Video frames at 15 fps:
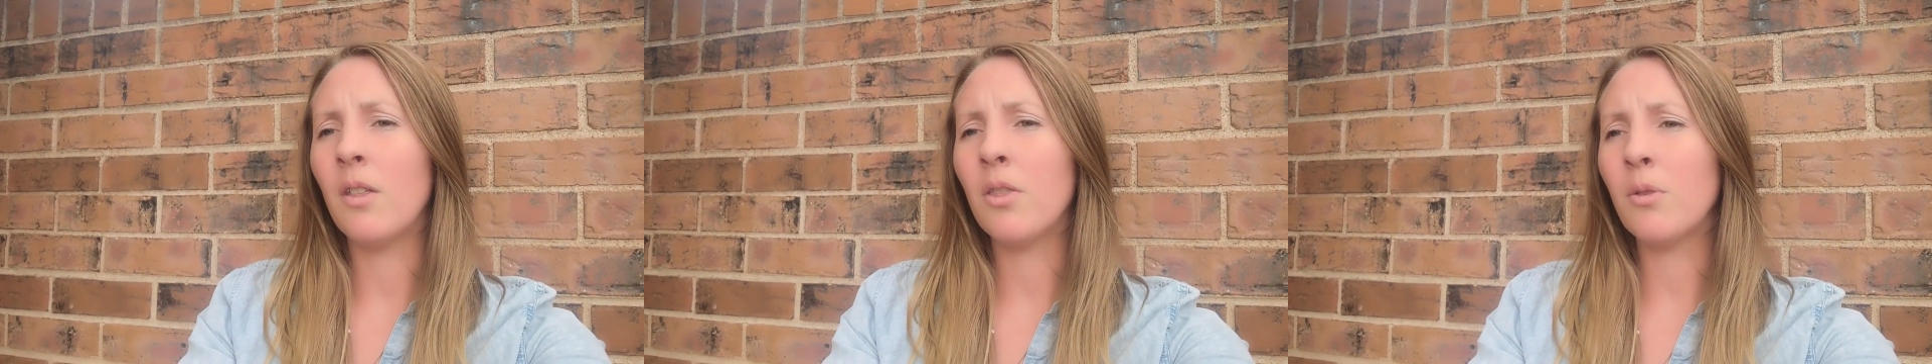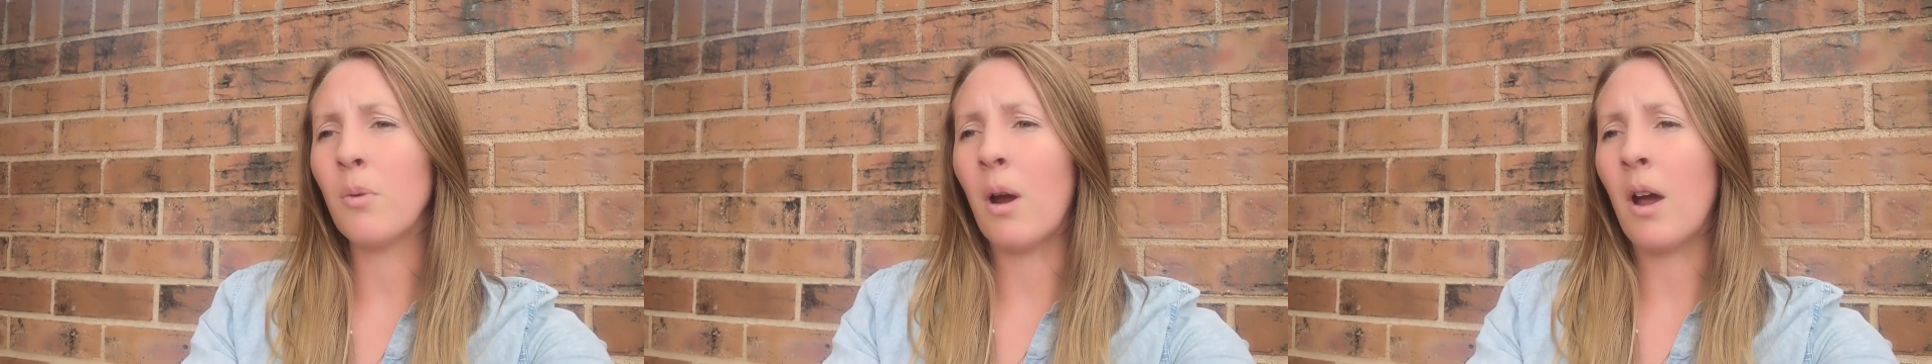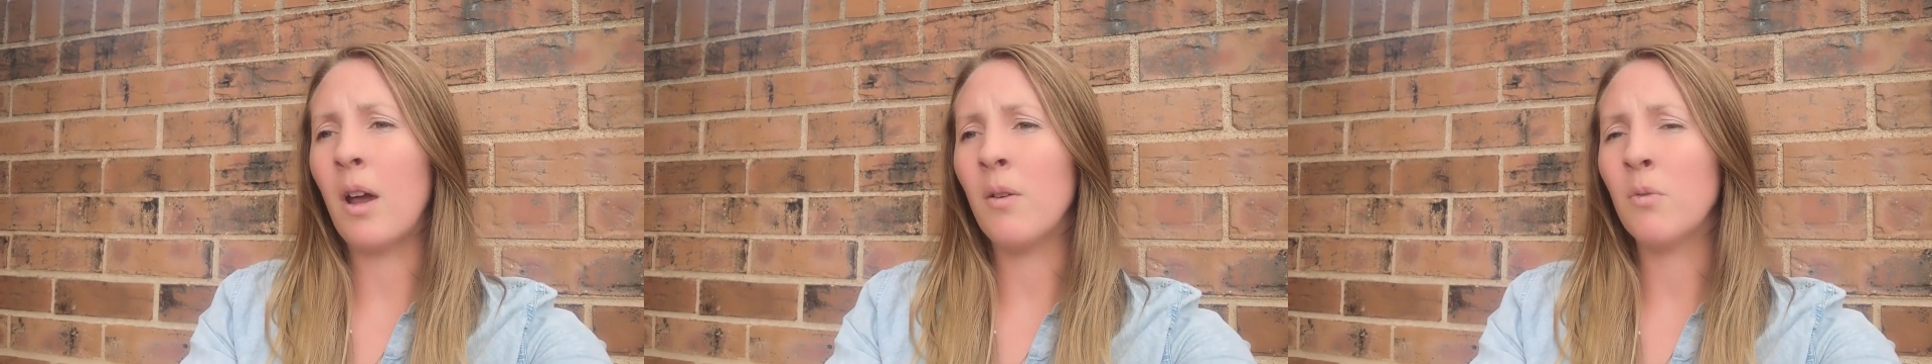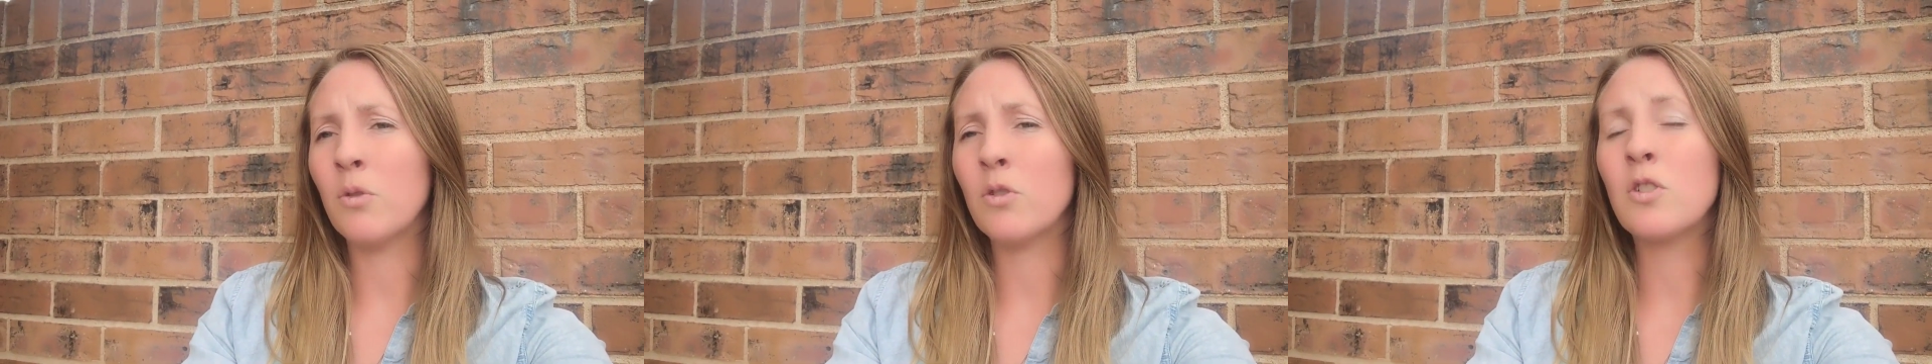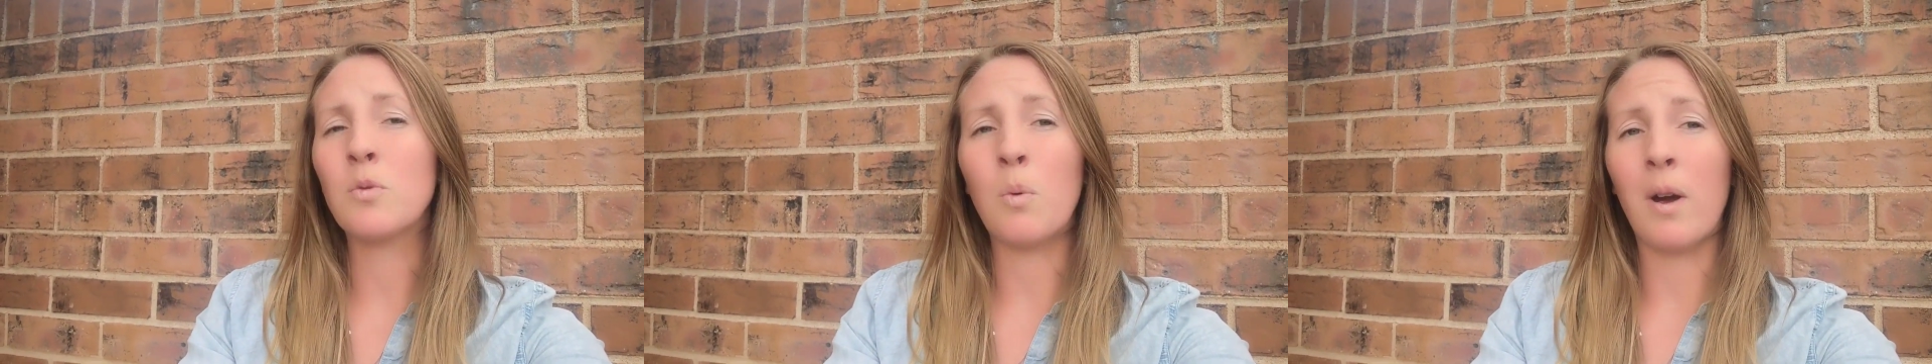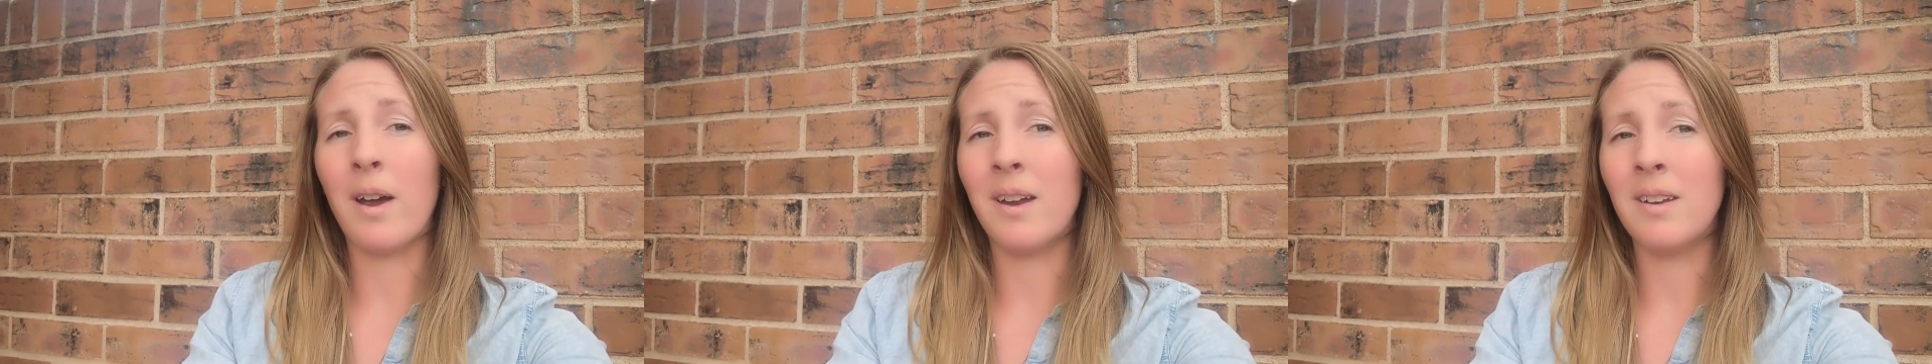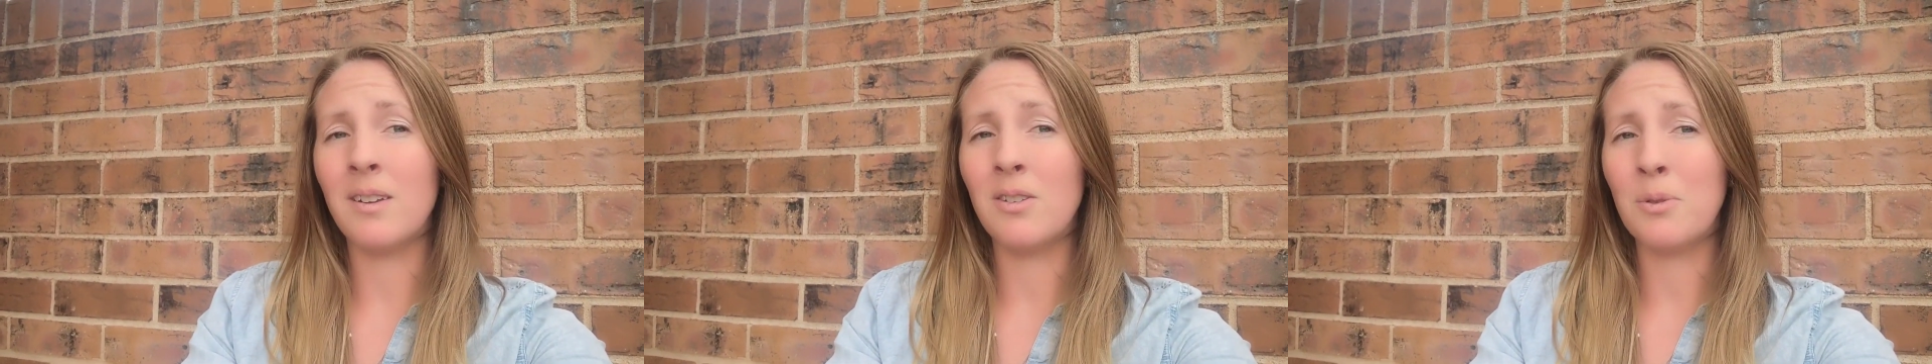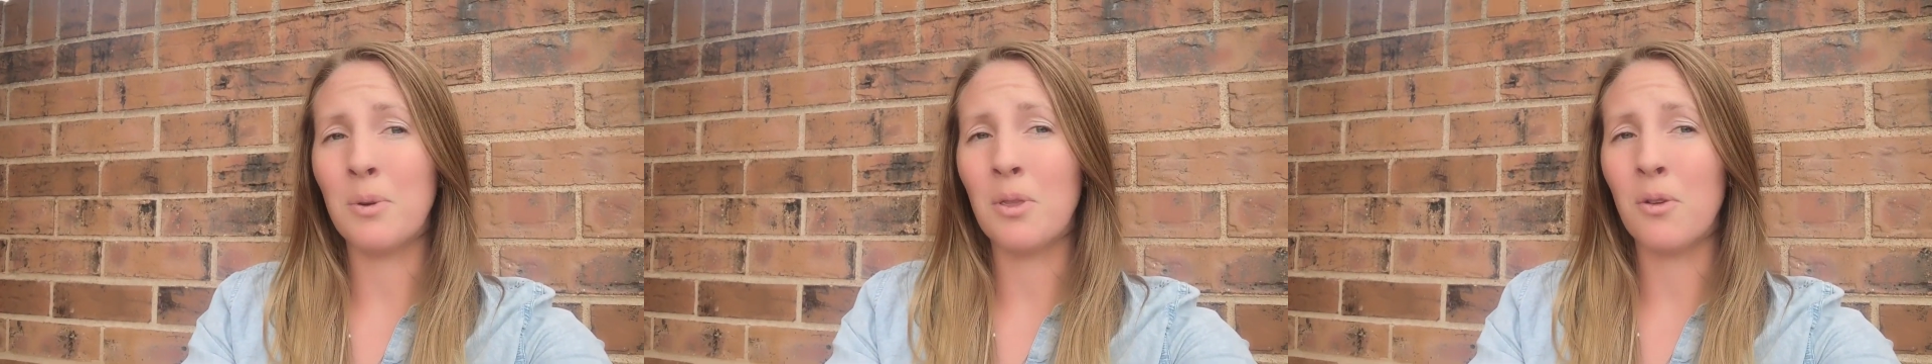thrive, which is why I didn't
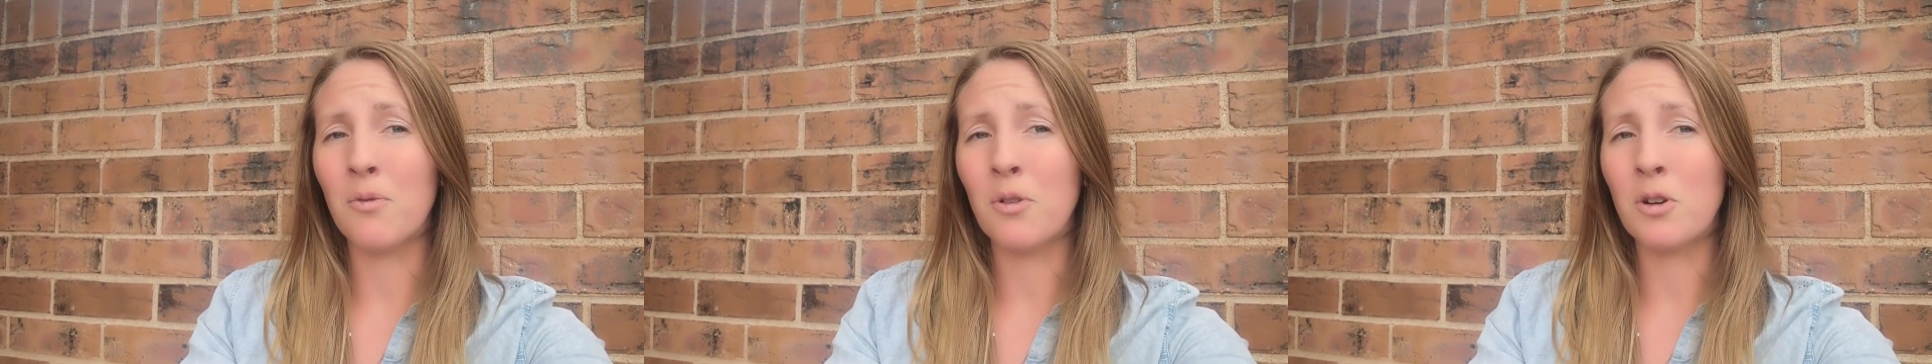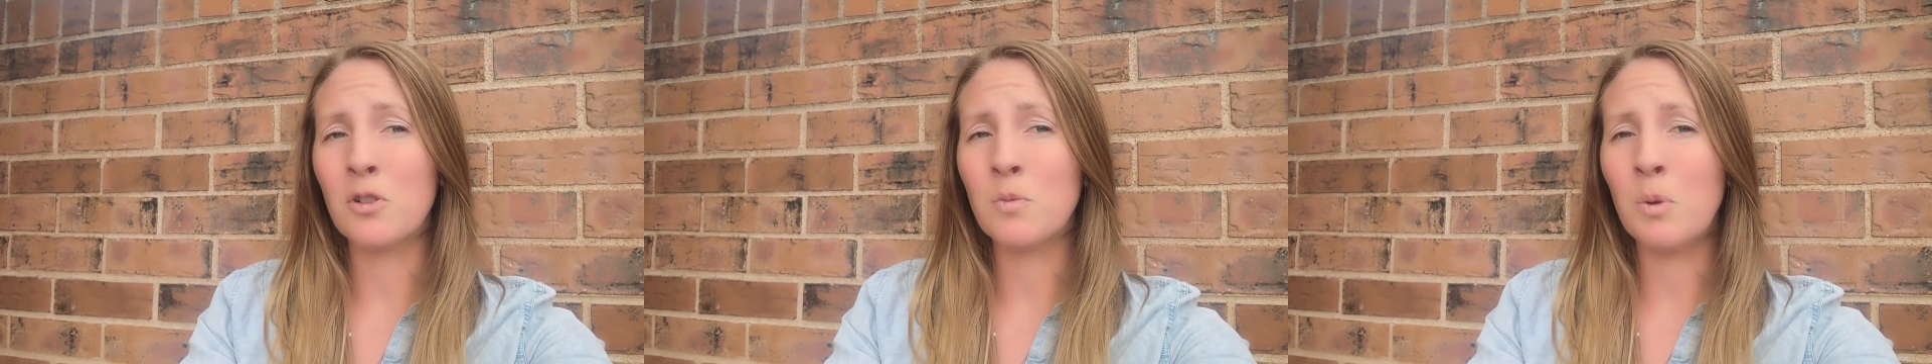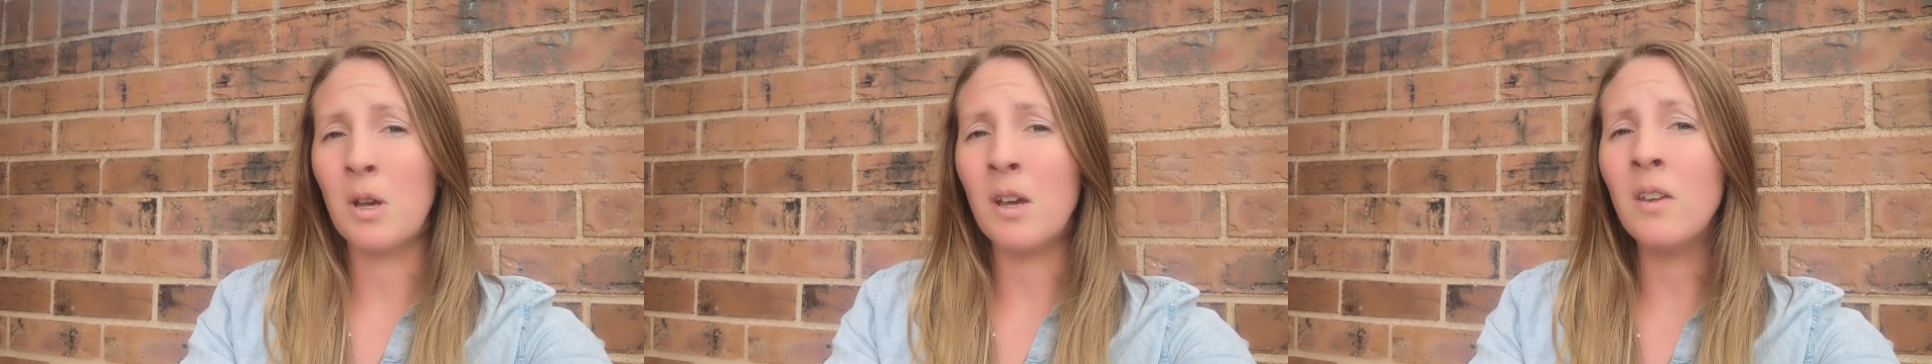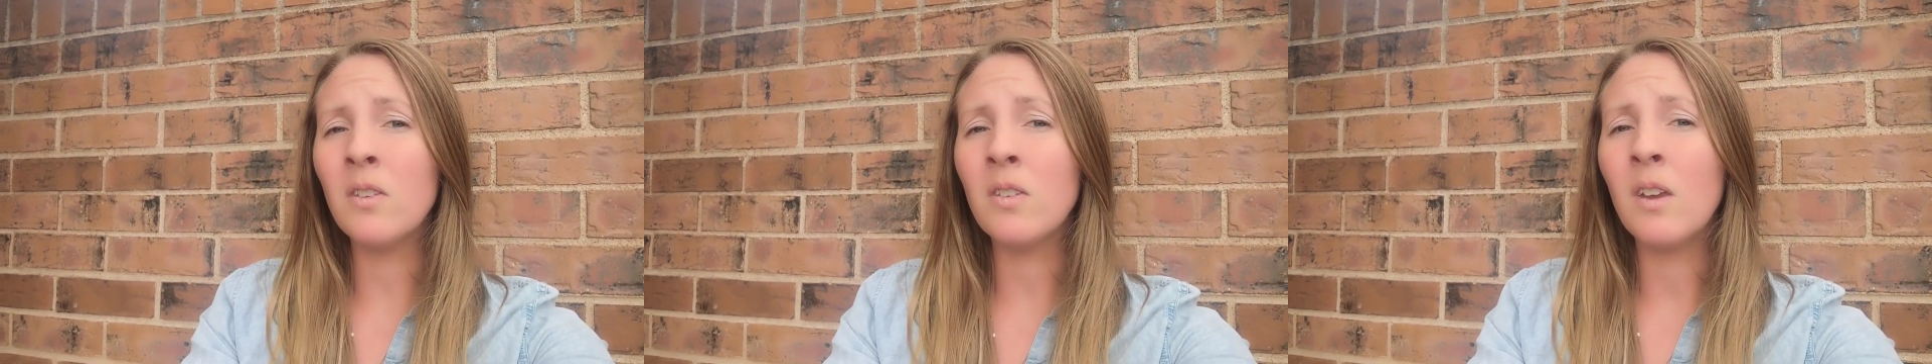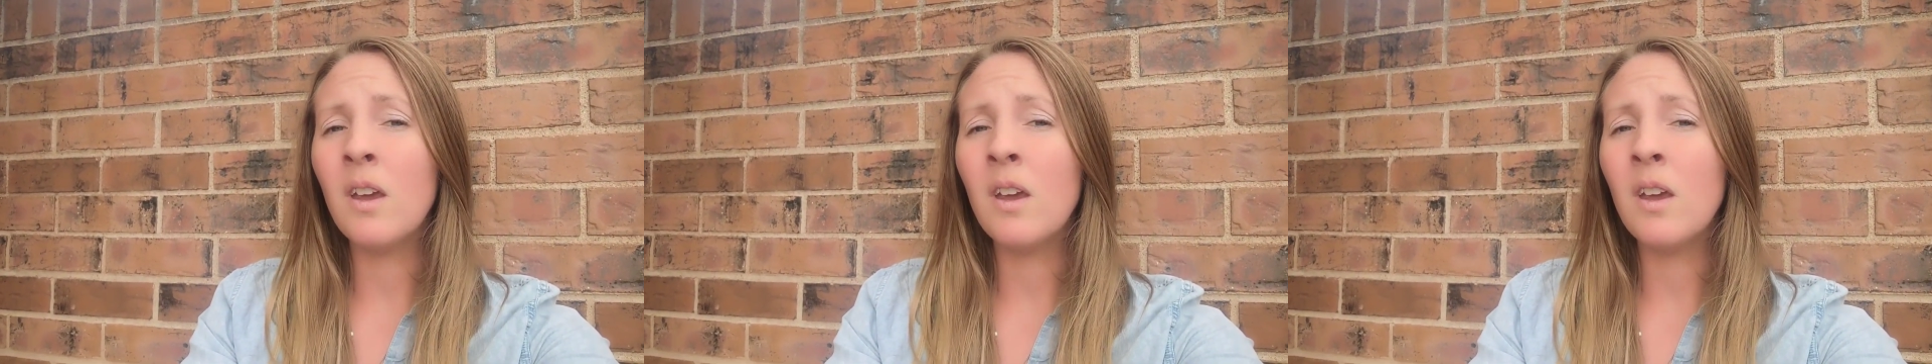do it in the first place.